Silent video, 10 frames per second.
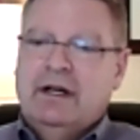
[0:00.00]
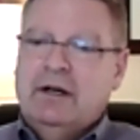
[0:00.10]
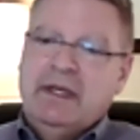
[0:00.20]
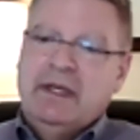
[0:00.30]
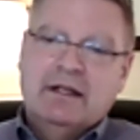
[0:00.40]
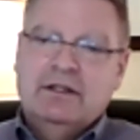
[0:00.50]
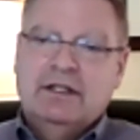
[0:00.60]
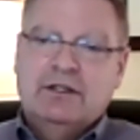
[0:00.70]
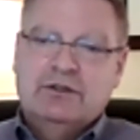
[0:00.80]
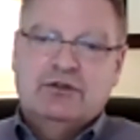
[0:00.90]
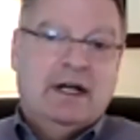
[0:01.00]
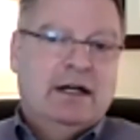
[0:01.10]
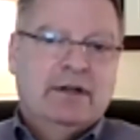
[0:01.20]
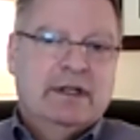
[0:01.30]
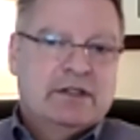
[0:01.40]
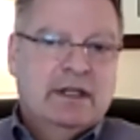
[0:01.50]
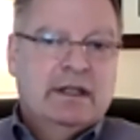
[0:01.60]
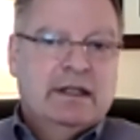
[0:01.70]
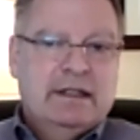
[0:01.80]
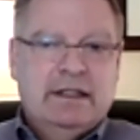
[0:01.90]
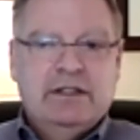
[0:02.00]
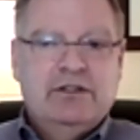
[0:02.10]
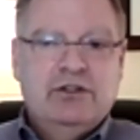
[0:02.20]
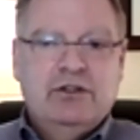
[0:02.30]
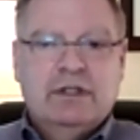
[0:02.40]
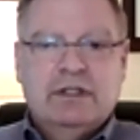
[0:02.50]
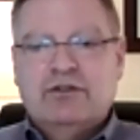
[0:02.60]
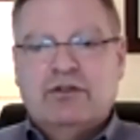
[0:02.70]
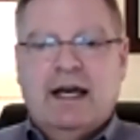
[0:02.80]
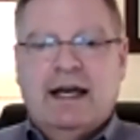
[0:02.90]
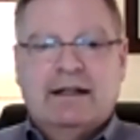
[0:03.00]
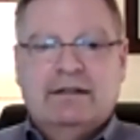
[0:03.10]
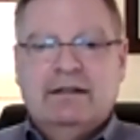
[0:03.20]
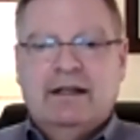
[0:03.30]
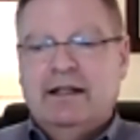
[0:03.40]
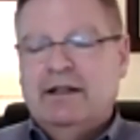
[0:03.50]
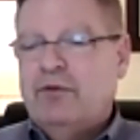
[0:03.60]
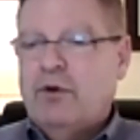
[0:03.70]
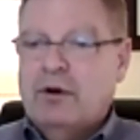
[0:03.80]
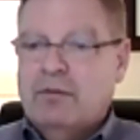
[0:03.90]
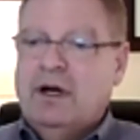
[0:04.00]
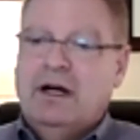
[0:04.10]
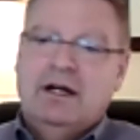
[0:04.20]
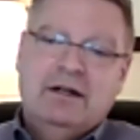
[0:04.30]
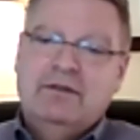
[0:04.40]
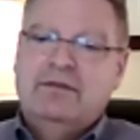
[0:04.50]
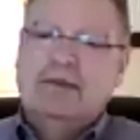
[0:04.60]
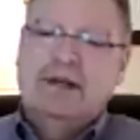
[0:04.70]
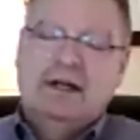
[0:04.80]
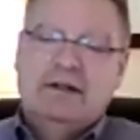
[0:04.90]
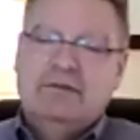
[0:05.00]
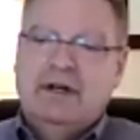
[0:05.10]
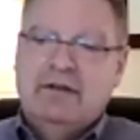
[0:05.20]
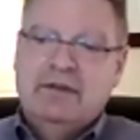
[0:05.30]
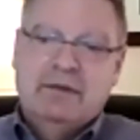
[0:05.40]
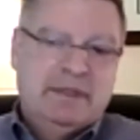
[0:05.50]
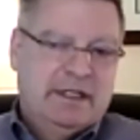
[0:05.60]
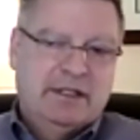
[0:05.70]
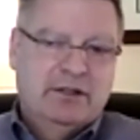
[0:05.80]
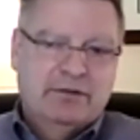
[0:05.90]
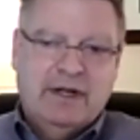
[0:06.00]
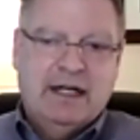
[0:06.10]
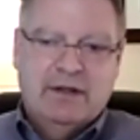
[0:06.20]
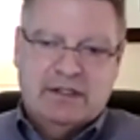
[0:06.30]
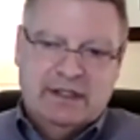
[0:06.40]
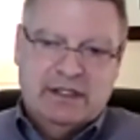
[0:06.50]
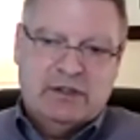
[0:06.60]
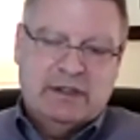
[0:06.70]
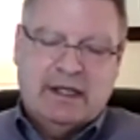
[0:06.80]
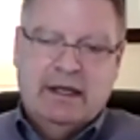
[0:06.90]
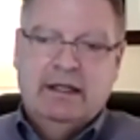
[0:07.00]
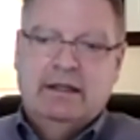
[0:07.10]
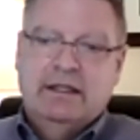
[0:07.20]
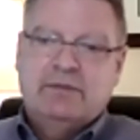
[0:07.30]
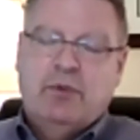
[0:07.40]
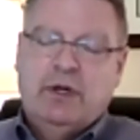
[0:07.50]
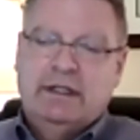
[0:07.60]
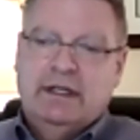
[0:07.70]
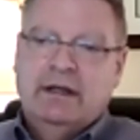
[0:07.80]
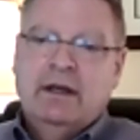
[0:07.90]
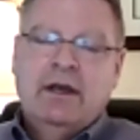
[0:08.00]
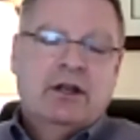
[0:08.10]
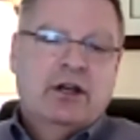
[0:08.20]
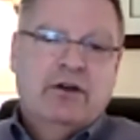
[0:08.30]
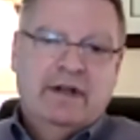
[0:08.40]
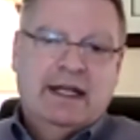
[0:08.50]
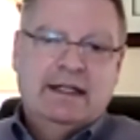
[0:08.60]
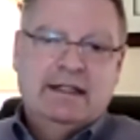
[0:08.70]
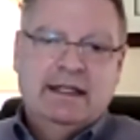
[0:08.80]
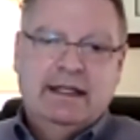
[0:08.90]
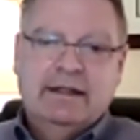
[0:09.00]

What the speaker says: in a clinical trial is did you contract any form of the particular virus in this point, COVID-19?